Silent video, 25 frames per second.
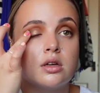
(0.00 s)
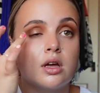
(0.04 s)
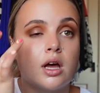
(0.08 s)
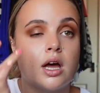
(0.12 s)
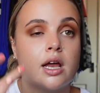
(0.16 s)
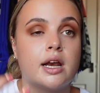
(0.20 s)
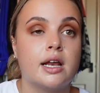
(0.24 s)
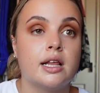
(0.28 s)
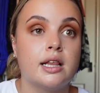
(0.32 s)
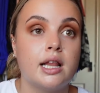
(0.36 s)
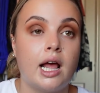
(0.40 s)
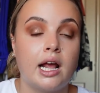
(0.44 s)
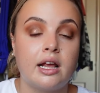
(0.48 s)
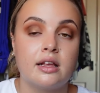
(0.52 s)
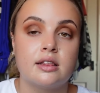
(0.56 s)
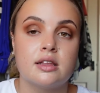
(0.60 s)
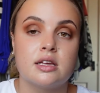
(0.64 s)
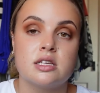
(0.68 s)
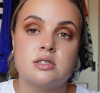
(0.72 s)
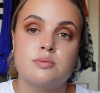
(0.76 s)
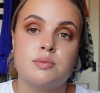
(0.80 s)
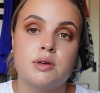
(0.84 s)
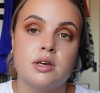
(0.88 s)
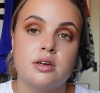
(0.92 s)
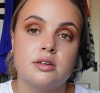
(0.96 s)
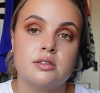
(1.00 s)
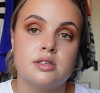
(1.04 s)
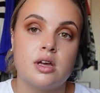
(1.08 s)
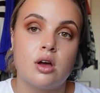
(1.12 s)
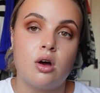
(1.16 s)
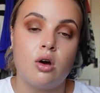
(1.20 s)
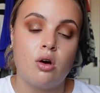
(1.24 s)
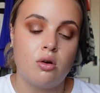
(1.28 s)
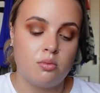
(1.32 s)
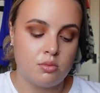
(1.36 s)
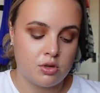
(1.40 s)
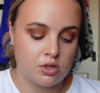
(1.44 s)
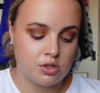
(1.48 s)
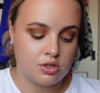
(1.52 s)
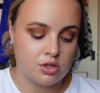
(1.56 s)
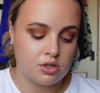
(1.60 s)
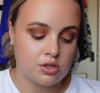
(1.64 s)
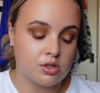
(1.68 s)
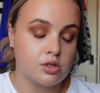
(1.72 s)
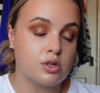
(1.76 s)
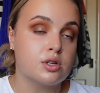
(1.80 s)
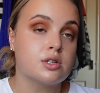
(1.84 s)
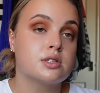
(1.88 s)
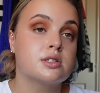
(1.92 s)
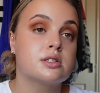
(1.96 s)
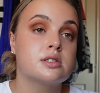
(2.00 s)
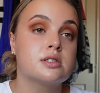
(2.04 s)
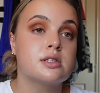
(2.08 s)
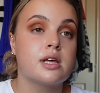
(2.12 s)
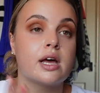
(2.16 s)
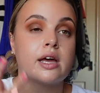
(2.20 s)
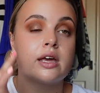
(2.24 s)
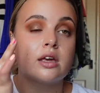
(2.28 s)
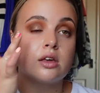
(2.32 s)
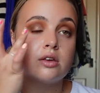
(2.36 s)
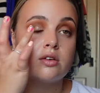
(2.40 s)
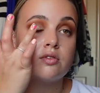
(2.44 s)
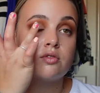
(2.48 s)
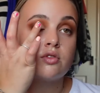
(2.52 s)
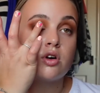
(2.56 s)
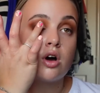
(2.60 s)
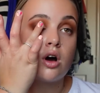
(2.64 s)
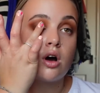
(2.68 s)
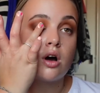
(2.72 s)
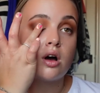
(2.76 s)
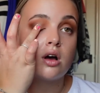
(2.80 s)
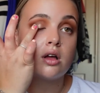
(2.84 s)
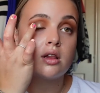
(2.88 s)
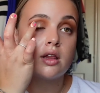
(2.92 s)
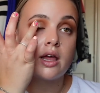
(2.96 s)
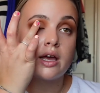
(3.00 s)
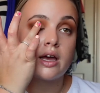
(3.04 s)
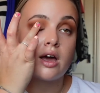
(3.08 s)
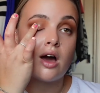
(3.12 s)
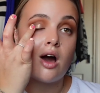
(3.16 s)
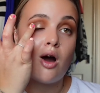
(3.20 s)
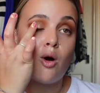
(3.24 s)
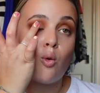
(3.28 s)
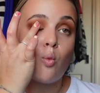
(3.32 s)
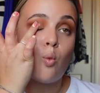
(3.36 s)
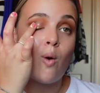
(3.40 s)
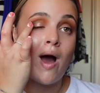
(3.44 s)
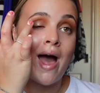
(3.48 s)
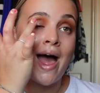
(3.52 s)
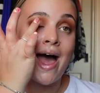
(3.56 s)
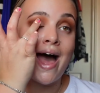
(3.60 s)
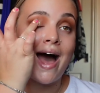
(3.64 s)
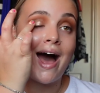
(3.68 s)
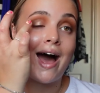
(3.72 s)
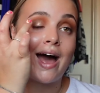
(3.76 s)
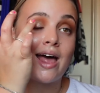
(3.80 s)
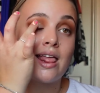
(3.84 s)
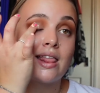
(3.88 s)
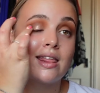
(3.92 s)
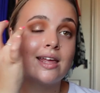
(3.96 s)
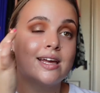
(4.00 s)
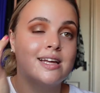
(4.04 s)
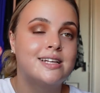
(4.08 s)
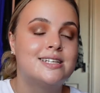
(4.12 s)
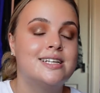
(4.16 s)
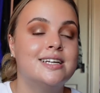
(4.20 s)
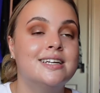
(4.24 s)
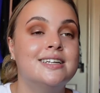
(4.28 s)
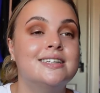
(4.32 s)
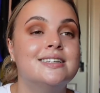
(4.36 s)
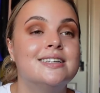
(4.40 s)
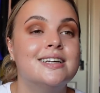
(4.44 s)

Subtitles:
And I like this because it almost just looks like you've got like a wet eyelid.